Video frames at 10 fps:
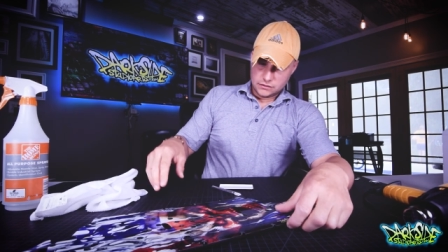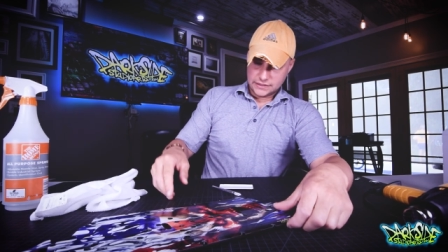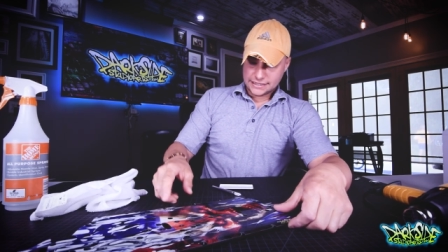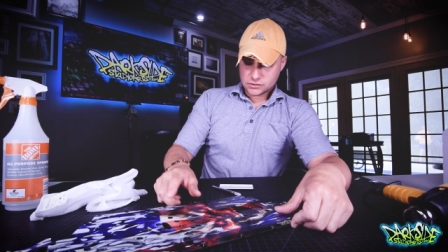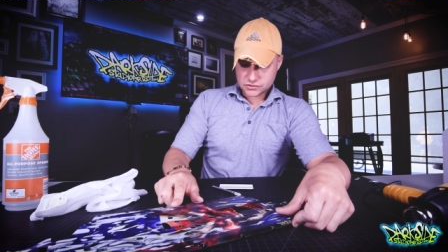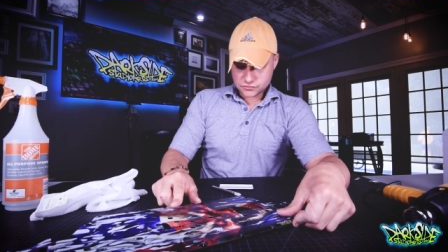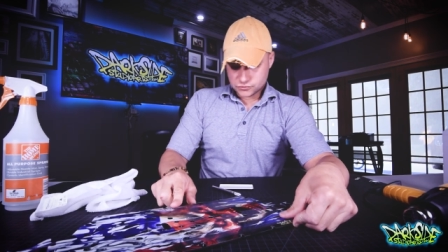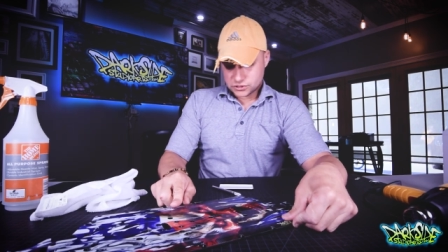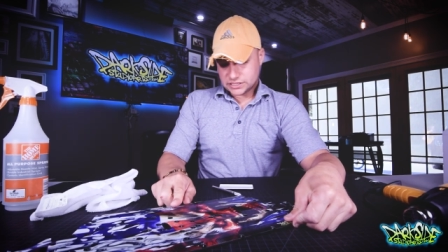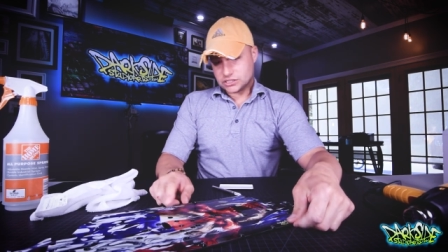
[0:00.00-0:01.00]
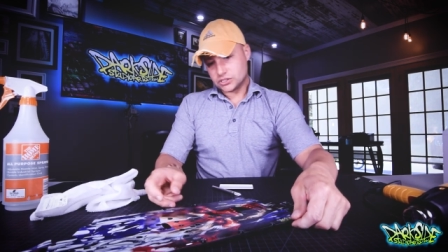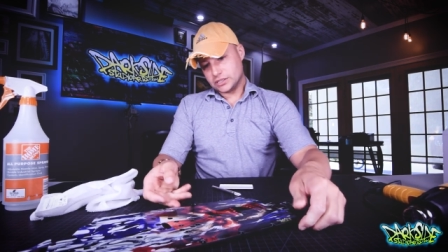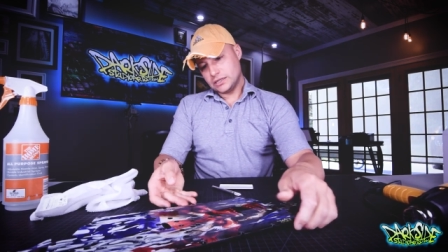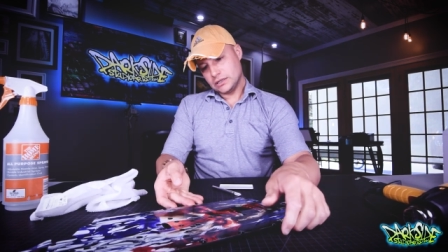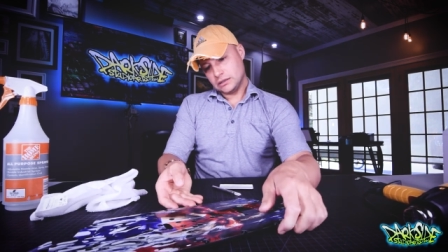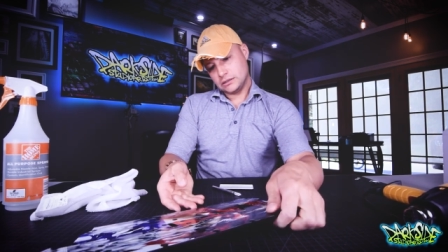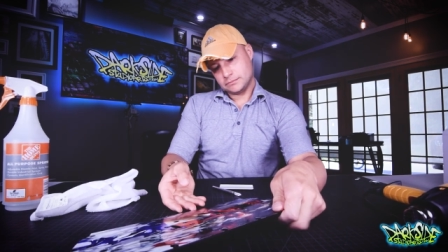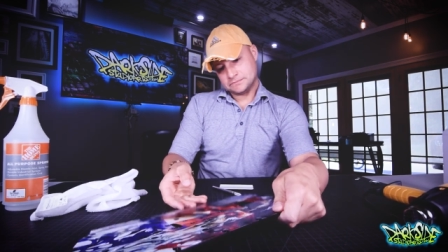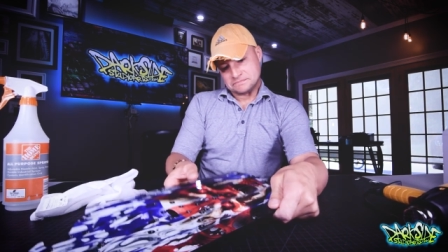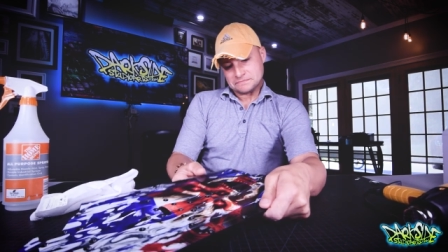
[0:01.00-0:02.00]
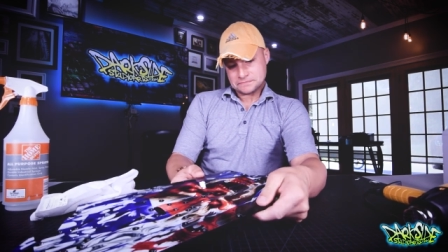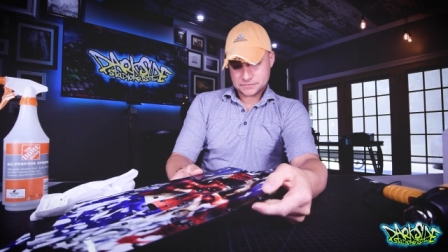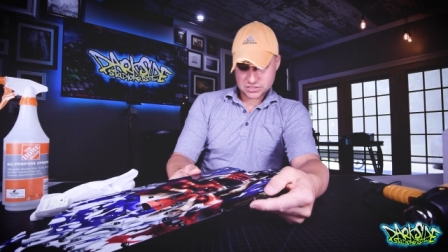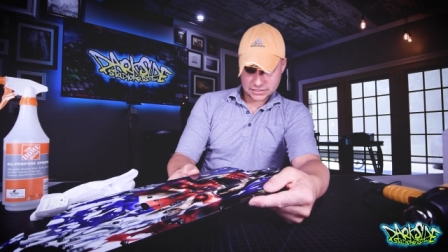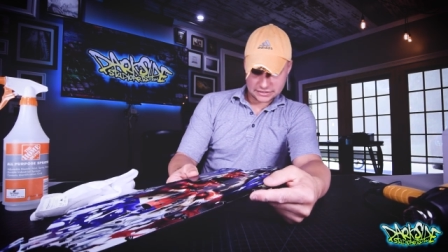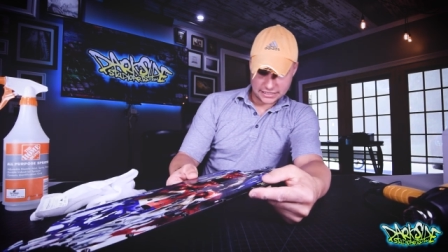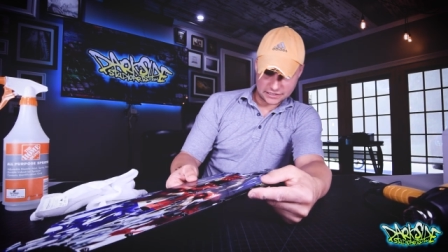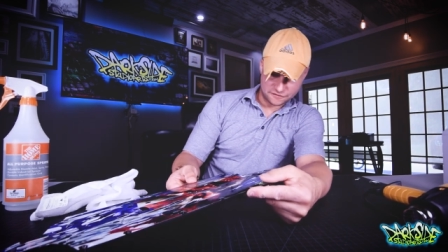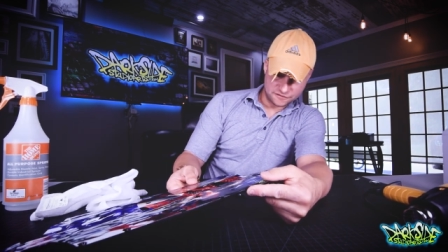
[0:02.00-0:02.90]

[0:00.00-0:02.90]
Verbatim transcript: That looks really good. I'm just gonna take a